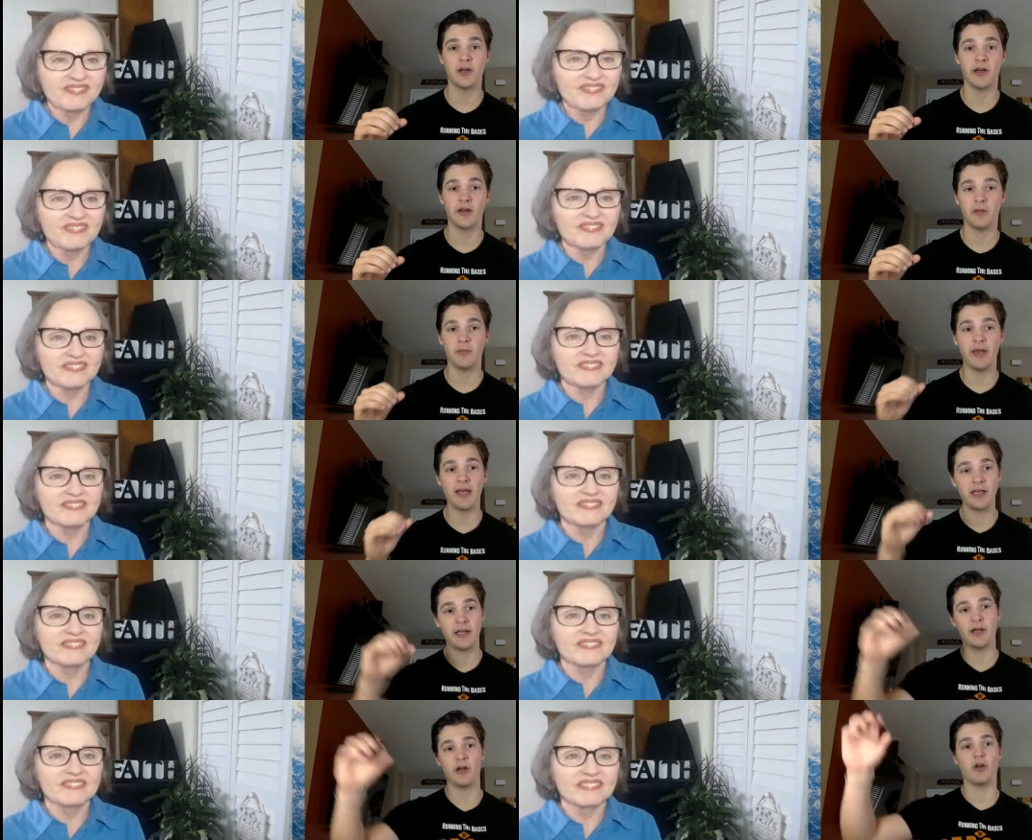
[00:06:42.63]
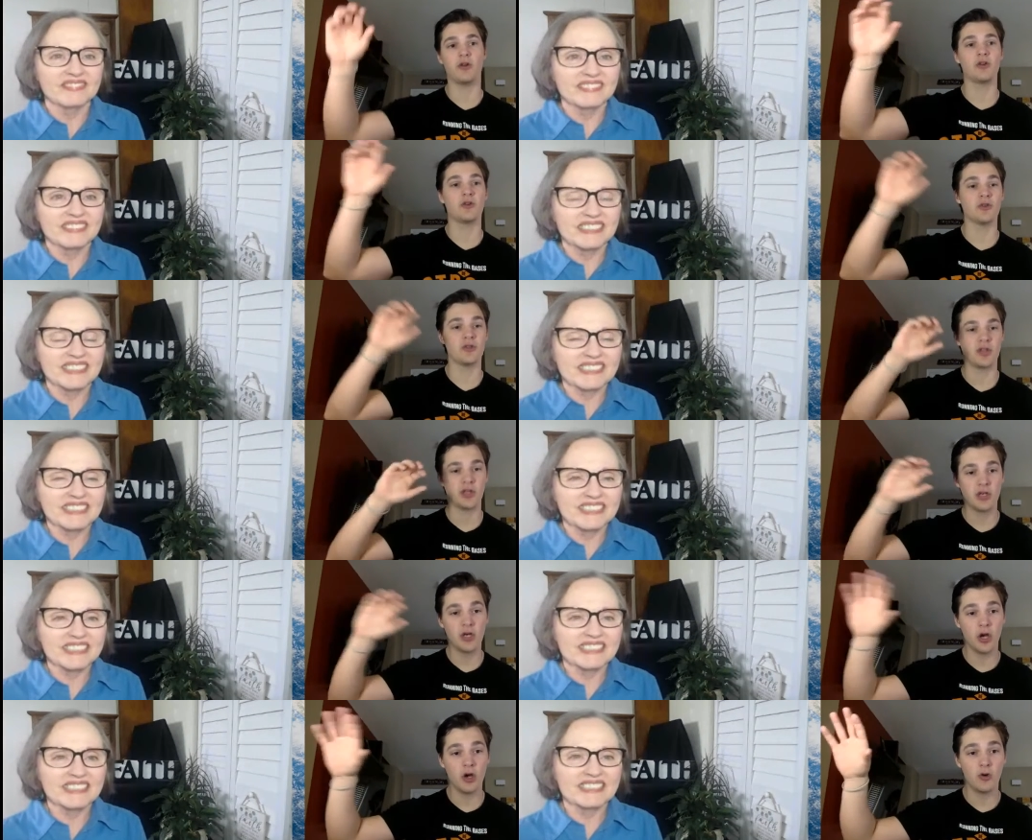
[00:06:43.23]
Speaker 1: uh, the main character is
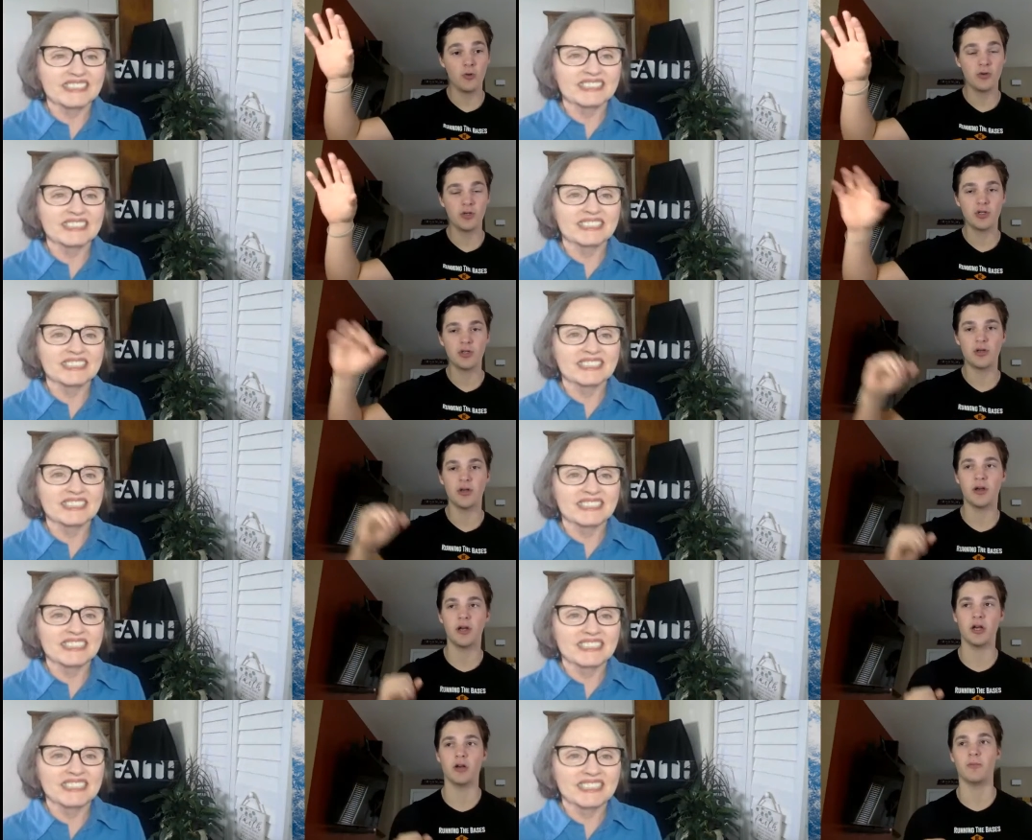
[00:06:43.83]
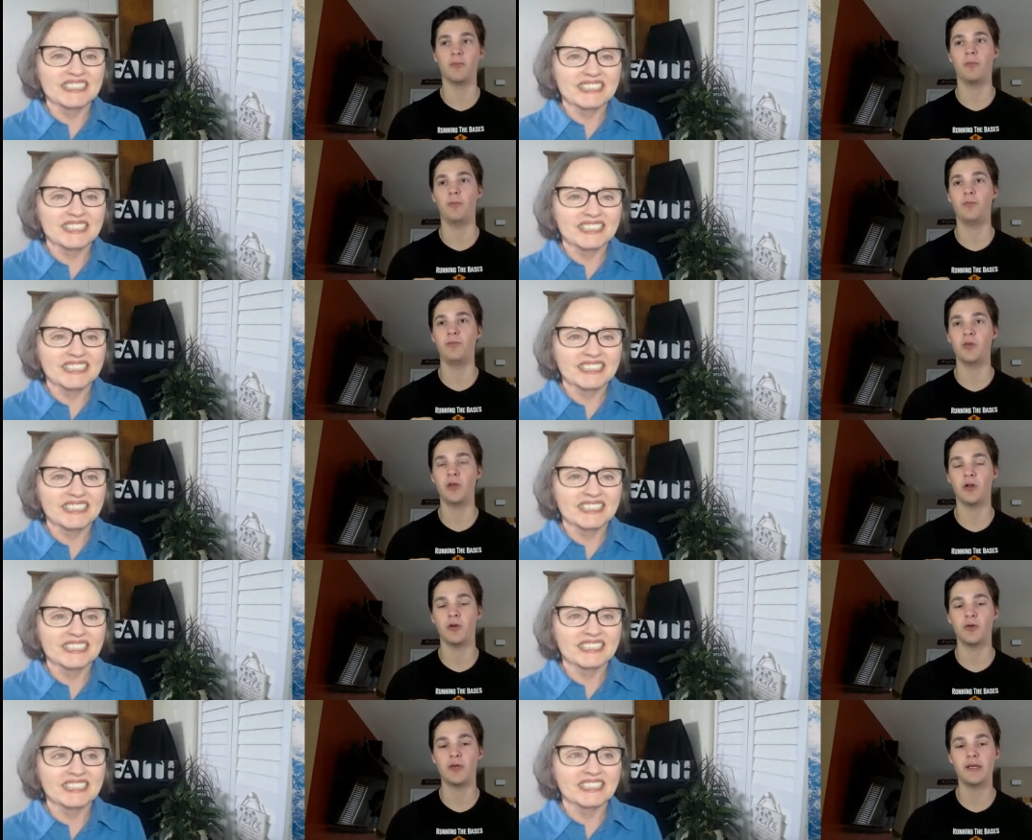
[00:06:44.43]
the coach. Um, you
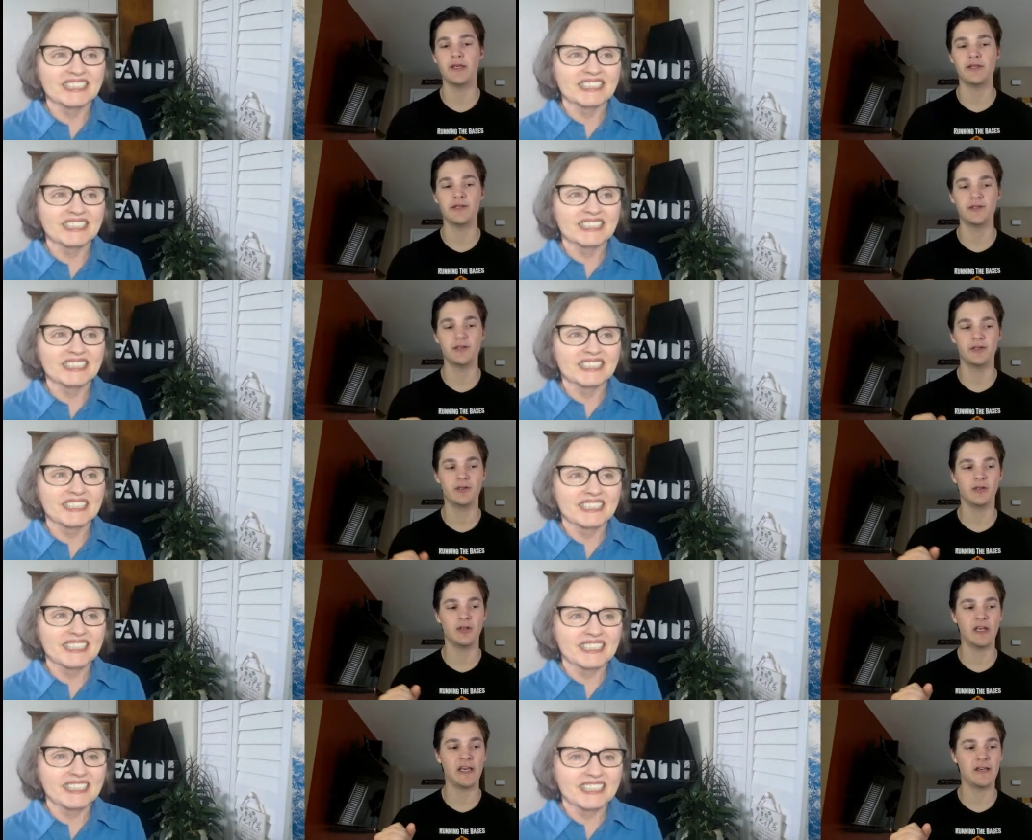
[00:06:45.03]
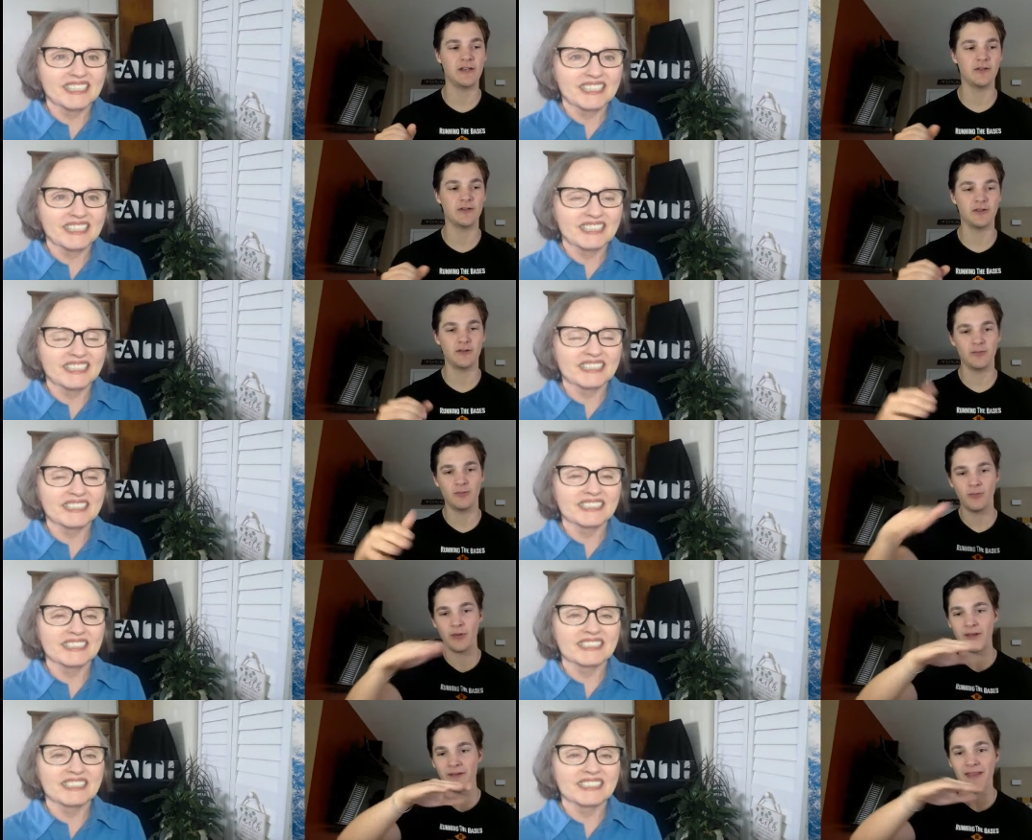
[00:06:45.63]
know, he's he's
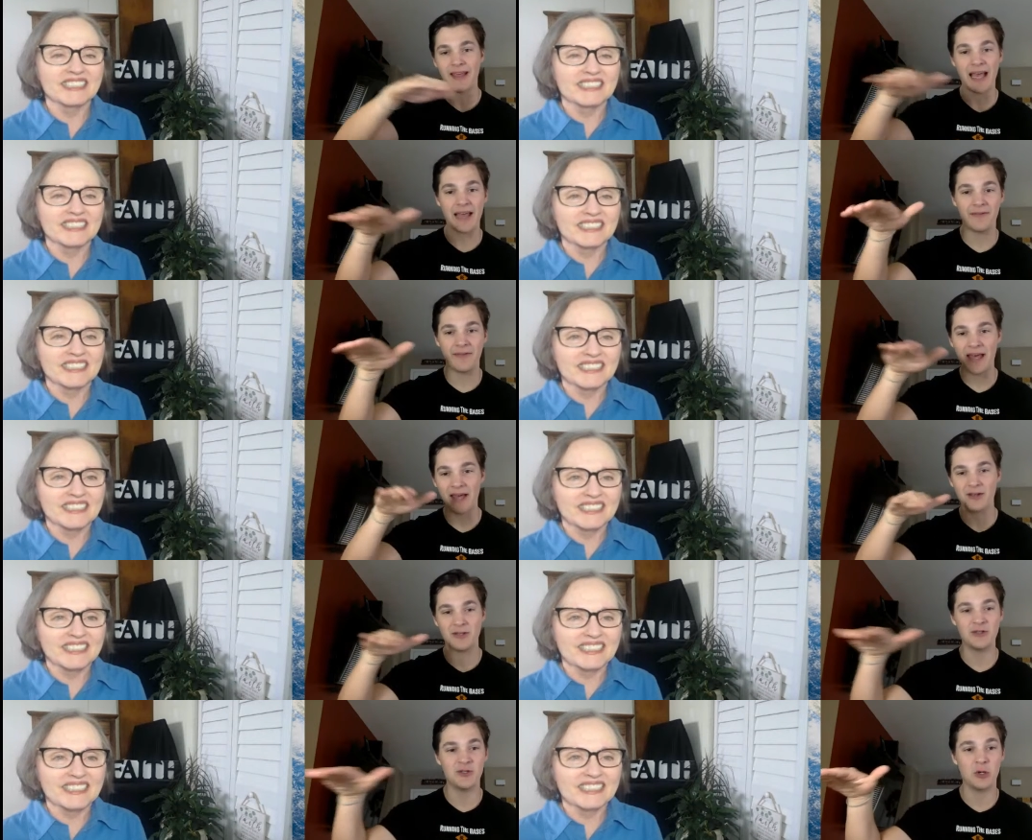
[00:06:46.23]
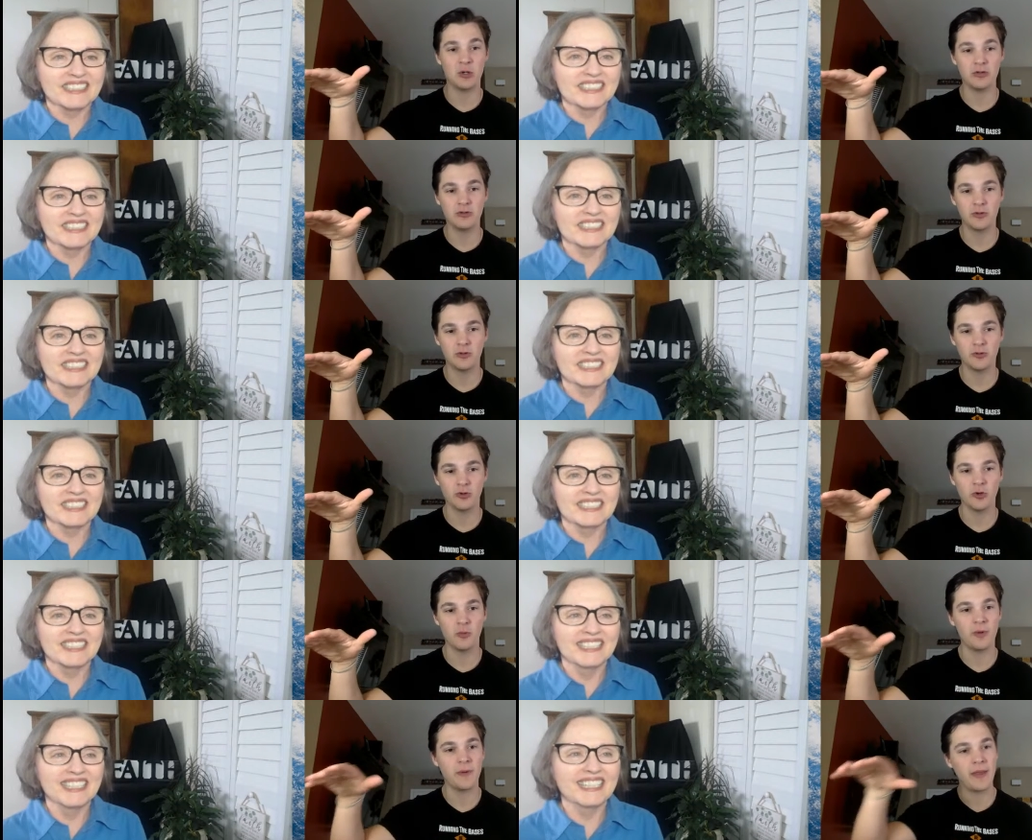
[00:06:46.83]
in that, that adult
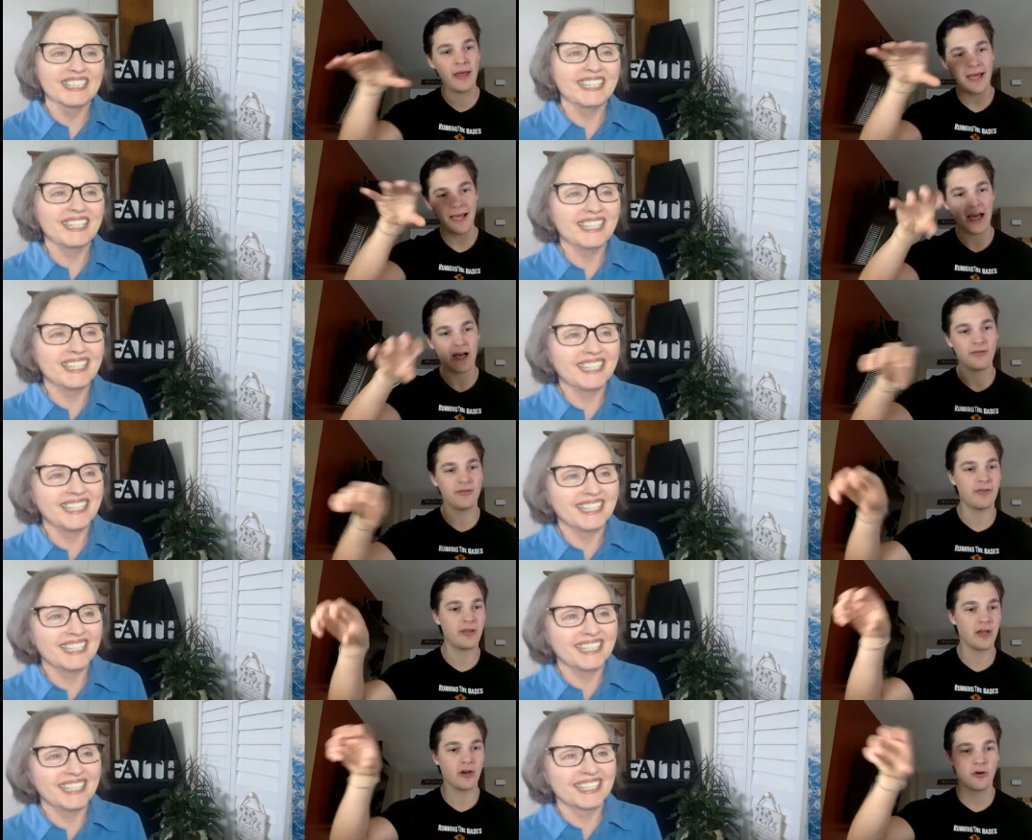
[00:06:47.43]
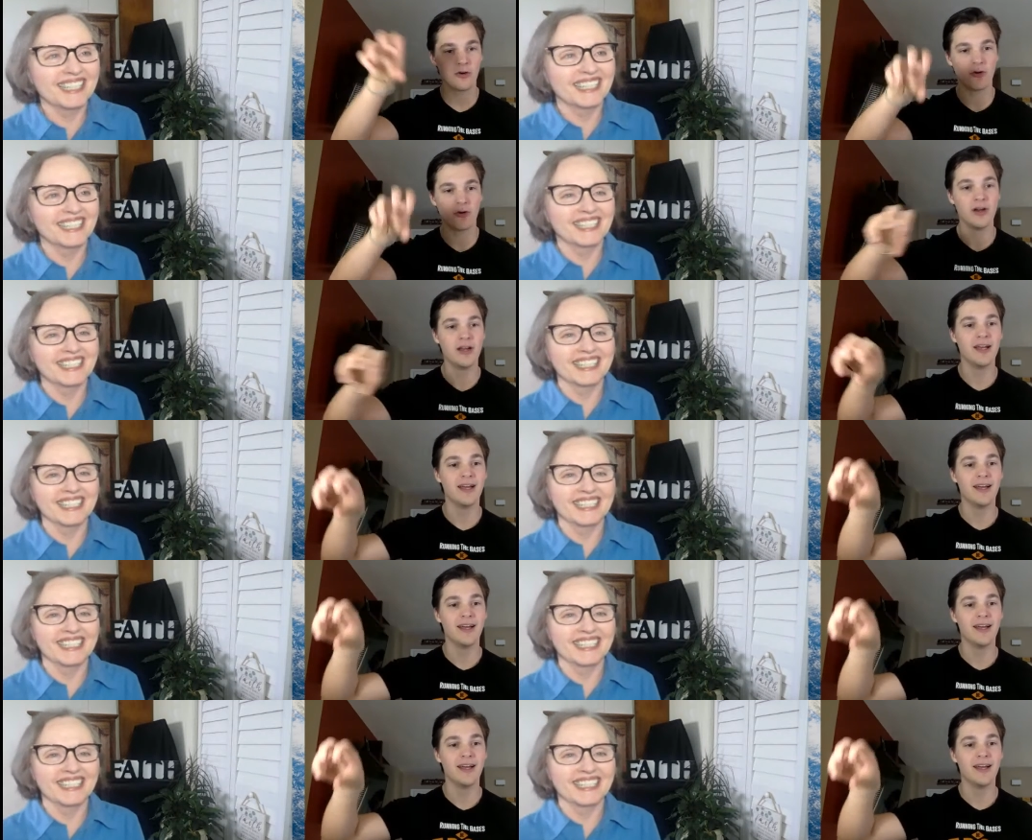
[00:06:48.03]
group, and they have their